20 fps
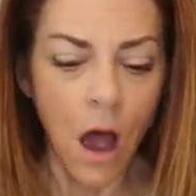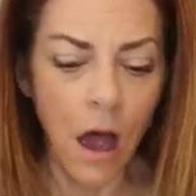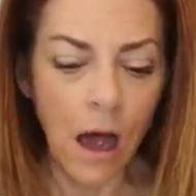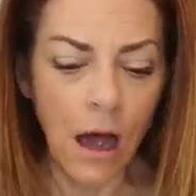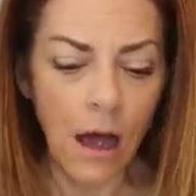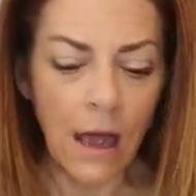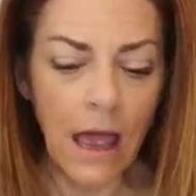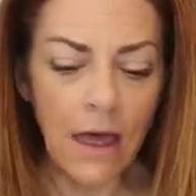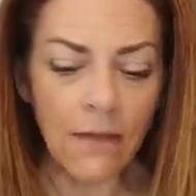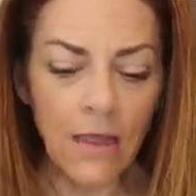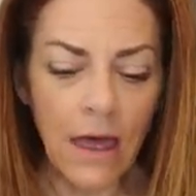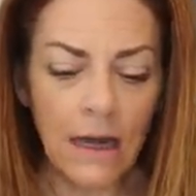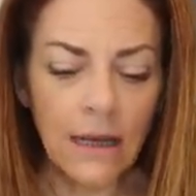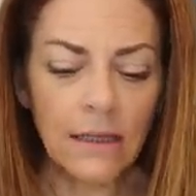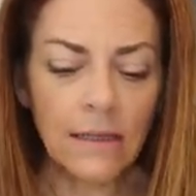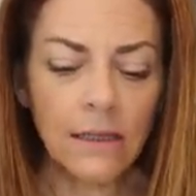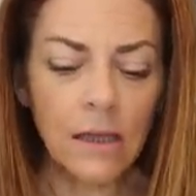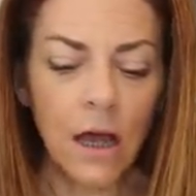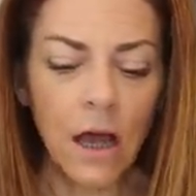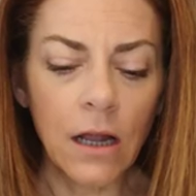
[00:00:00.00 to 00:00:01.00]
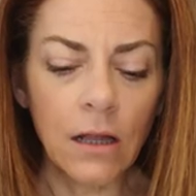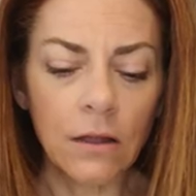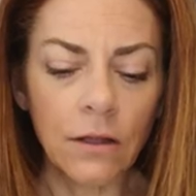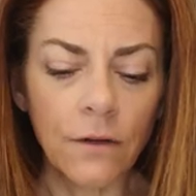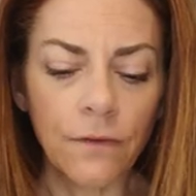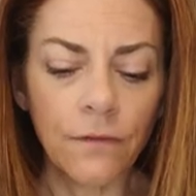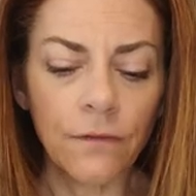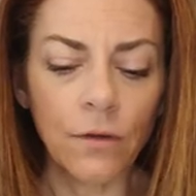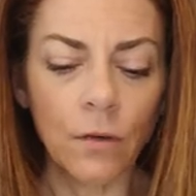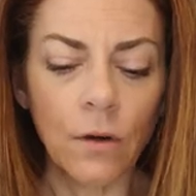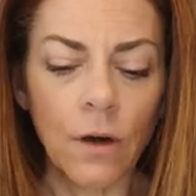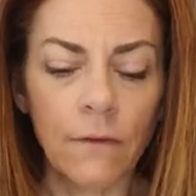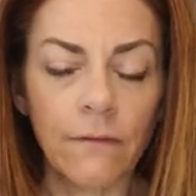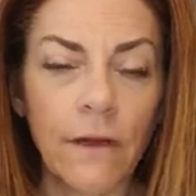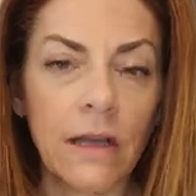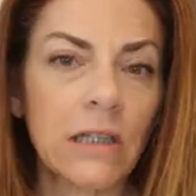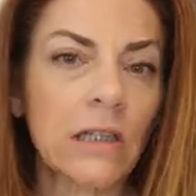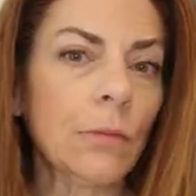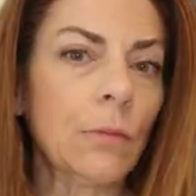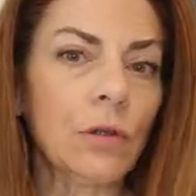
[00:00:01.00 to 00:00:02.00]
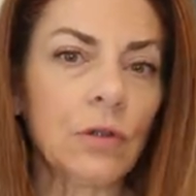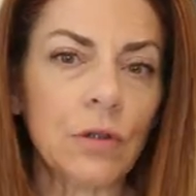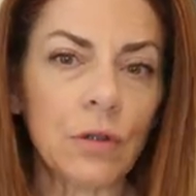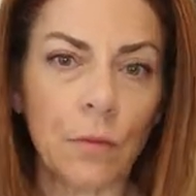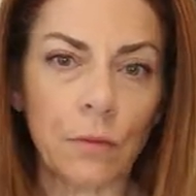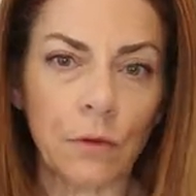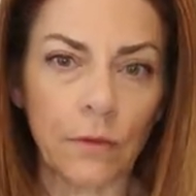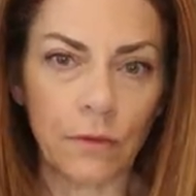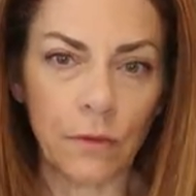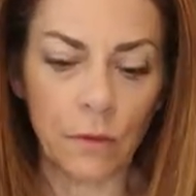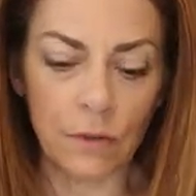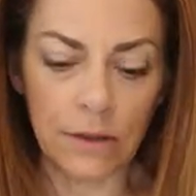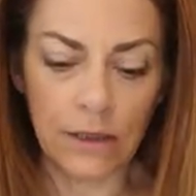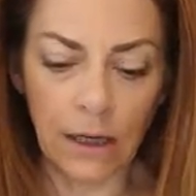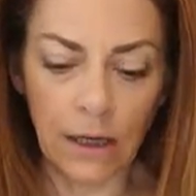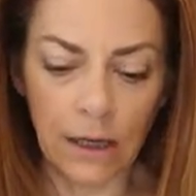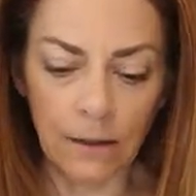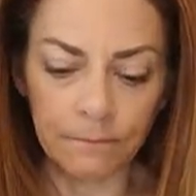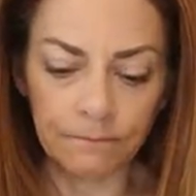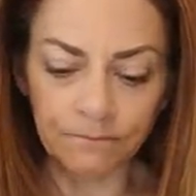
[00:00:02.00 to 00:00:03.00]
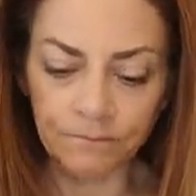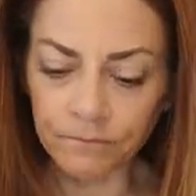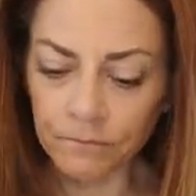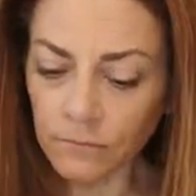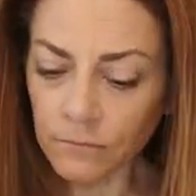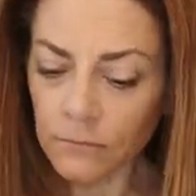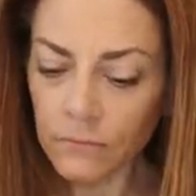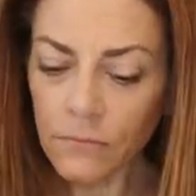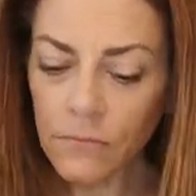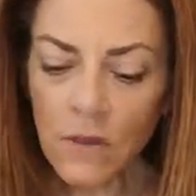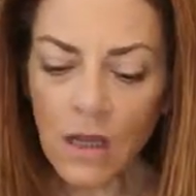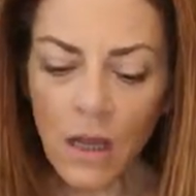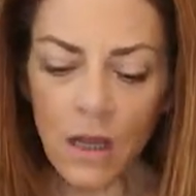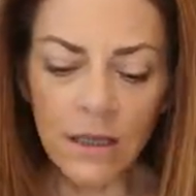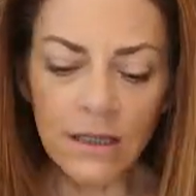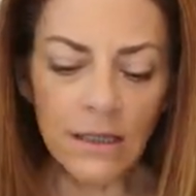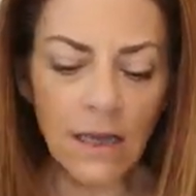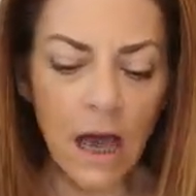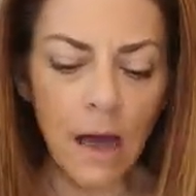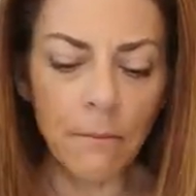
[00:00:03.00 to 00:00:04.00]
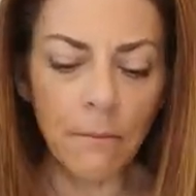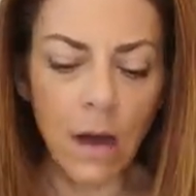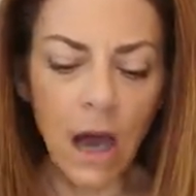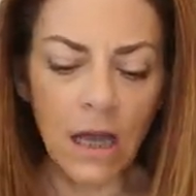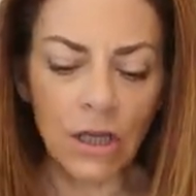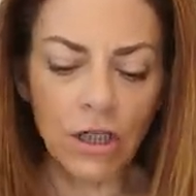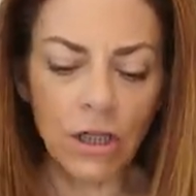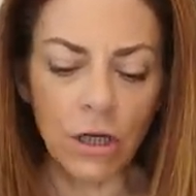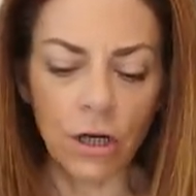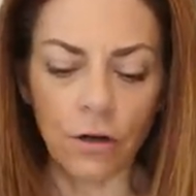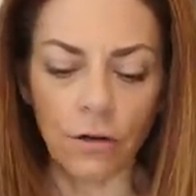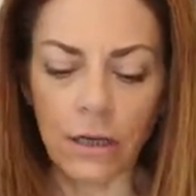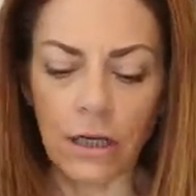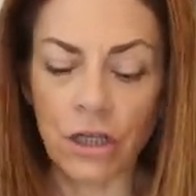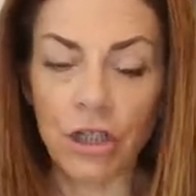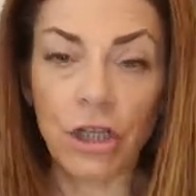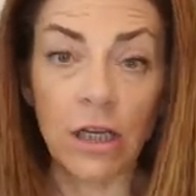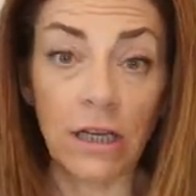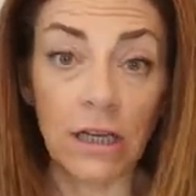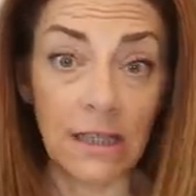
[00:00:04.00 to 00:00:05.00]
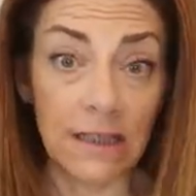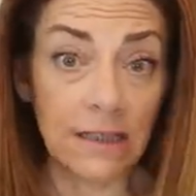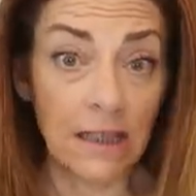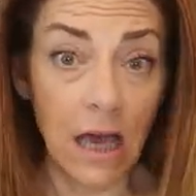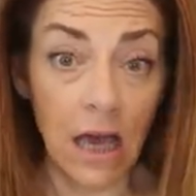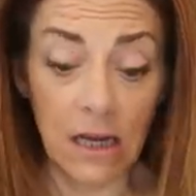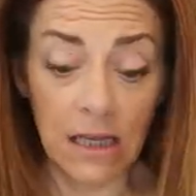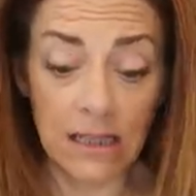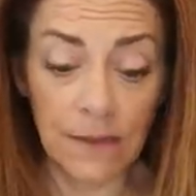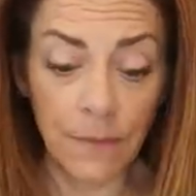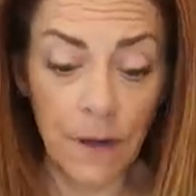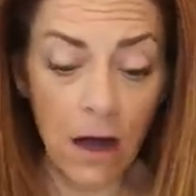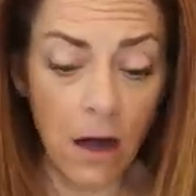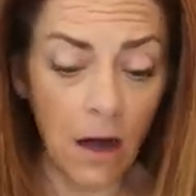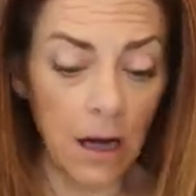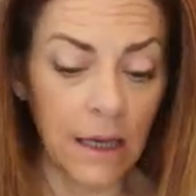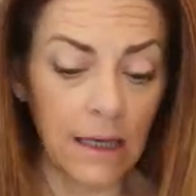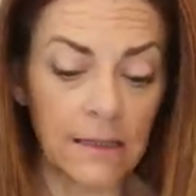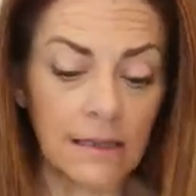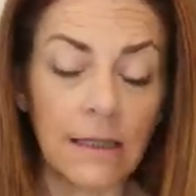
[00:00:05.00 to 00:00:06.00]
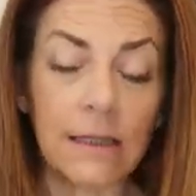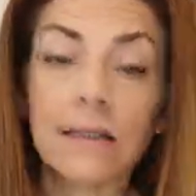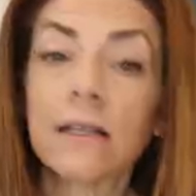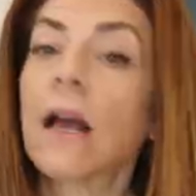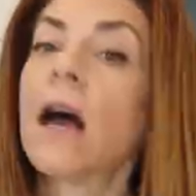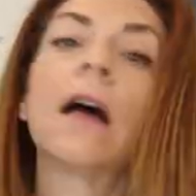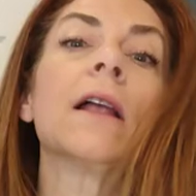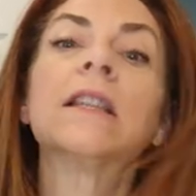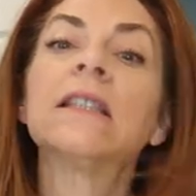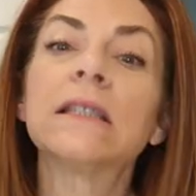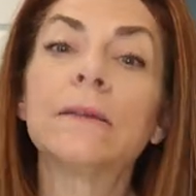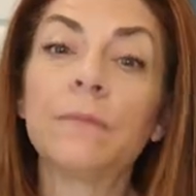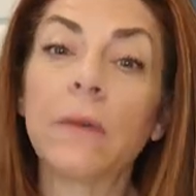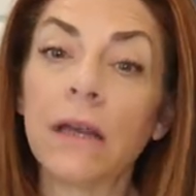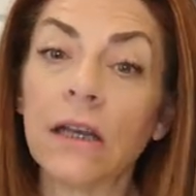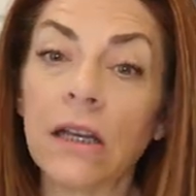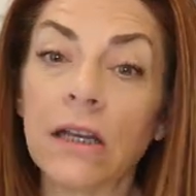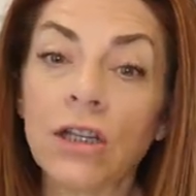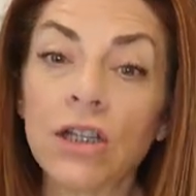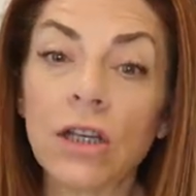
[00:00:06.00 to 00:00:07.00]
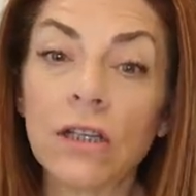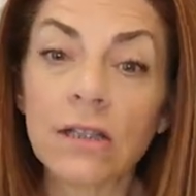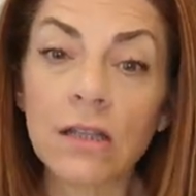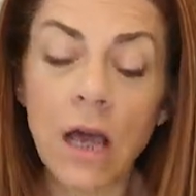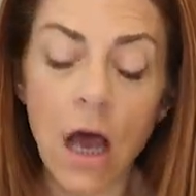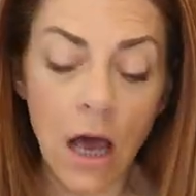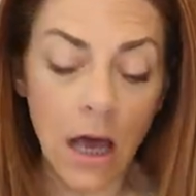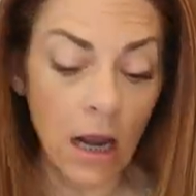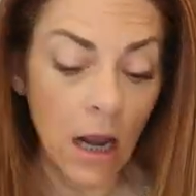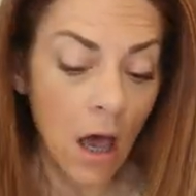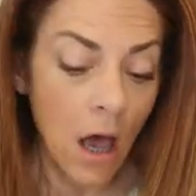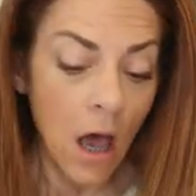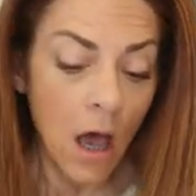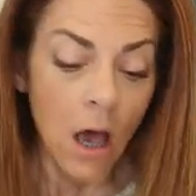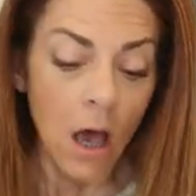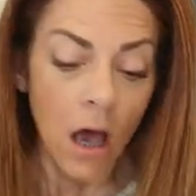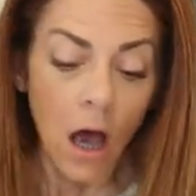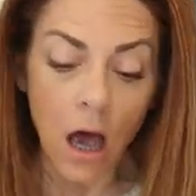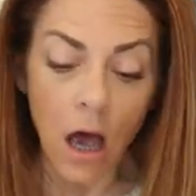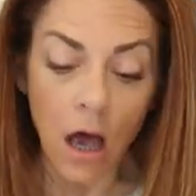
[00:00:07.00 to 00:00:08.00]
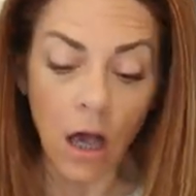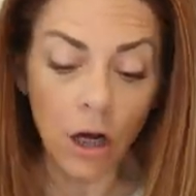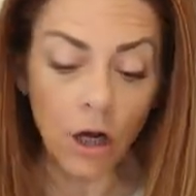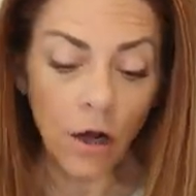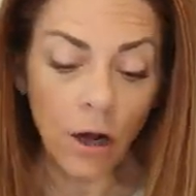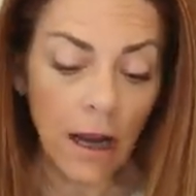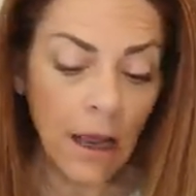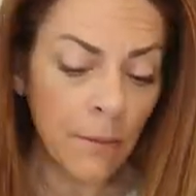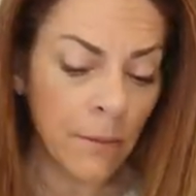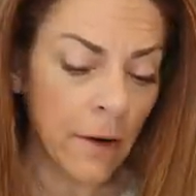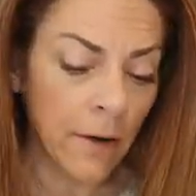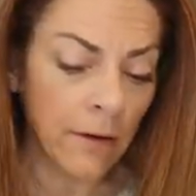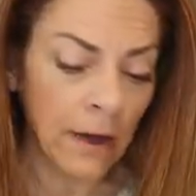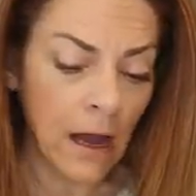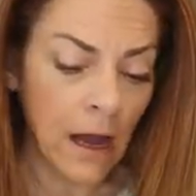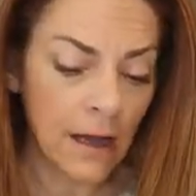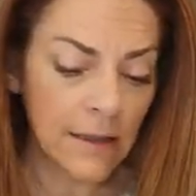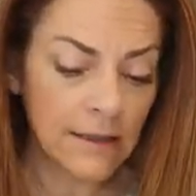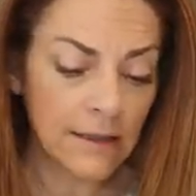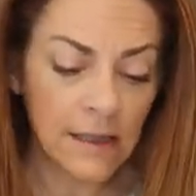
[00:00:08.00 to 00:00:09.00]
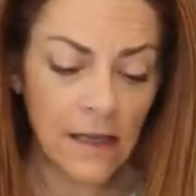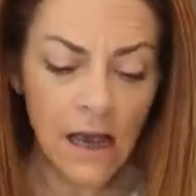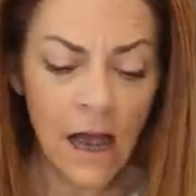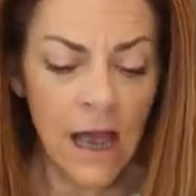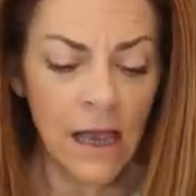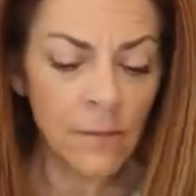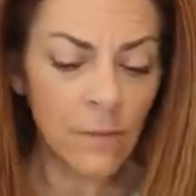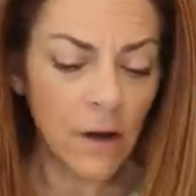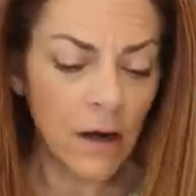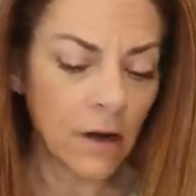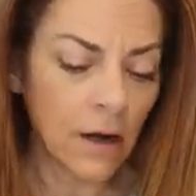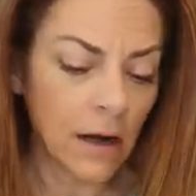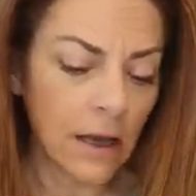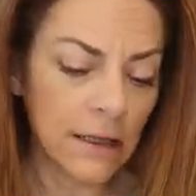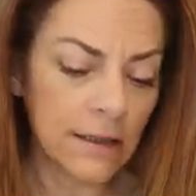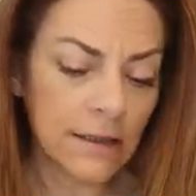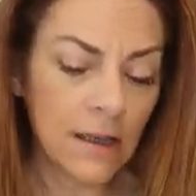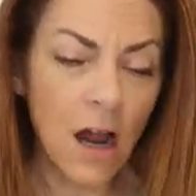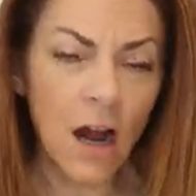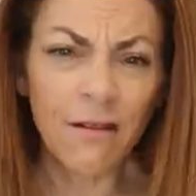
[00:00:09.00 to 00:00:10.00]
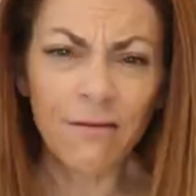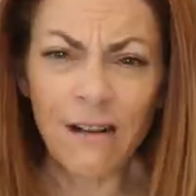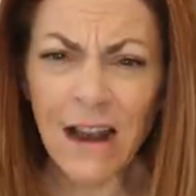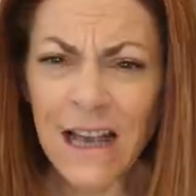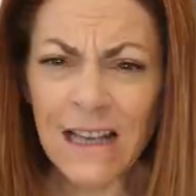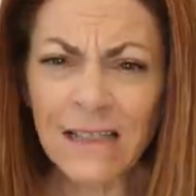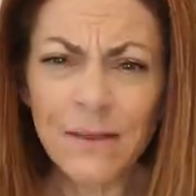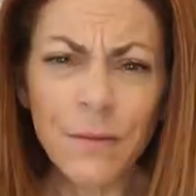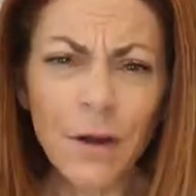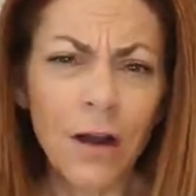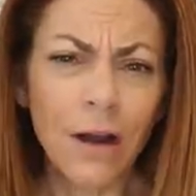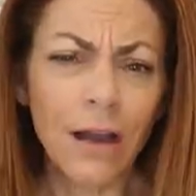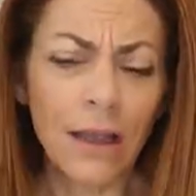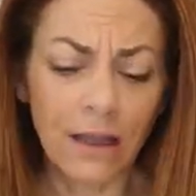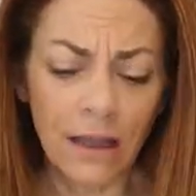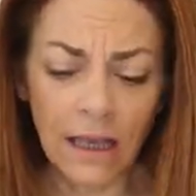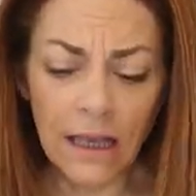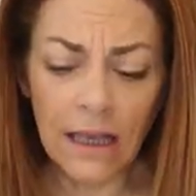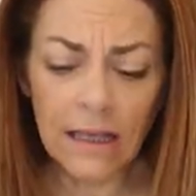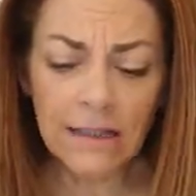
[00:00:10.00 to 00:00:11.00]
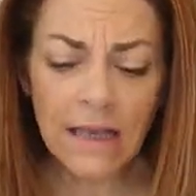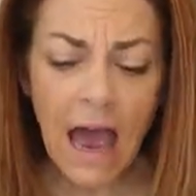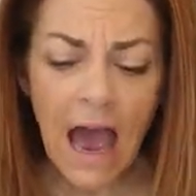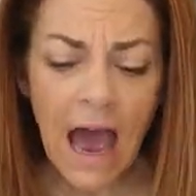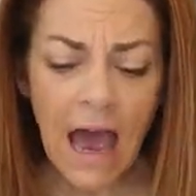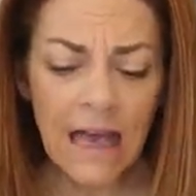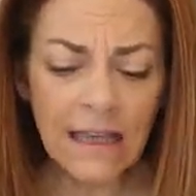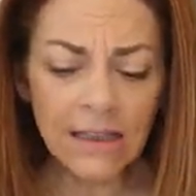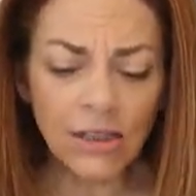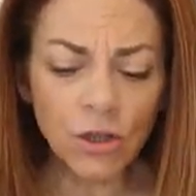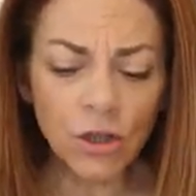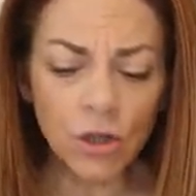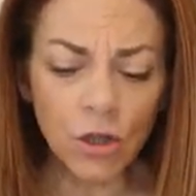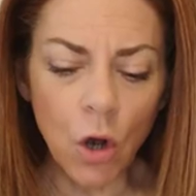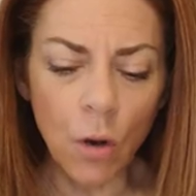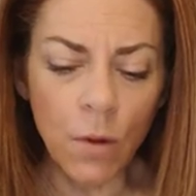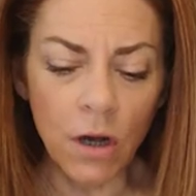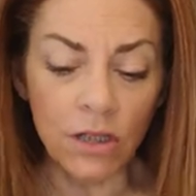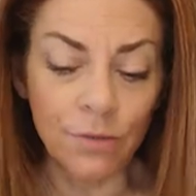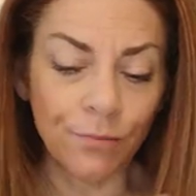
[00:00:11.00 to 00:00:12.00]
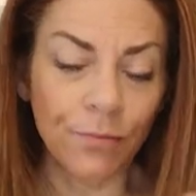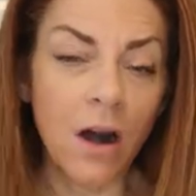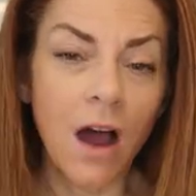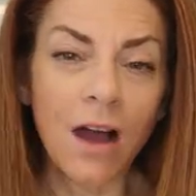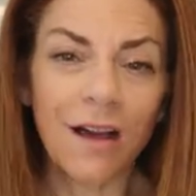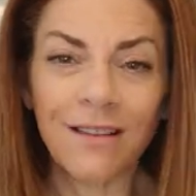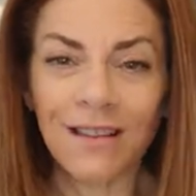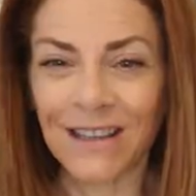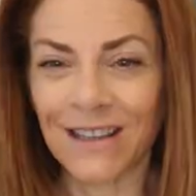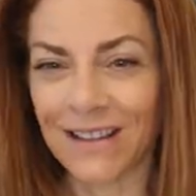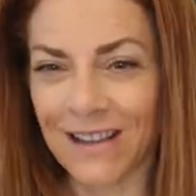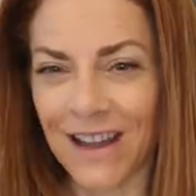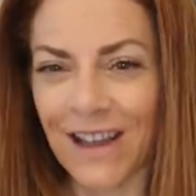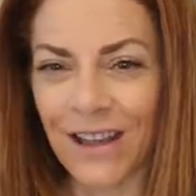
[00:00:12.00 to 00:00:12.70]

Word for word: Uh, and then it's got the fruit and vegetable superfoods in it got matcha green tea, it's got asparagus, it's got spinach, it's got uh, cranberry, acai berry, it's got raspberry. Like it has so much broccoli.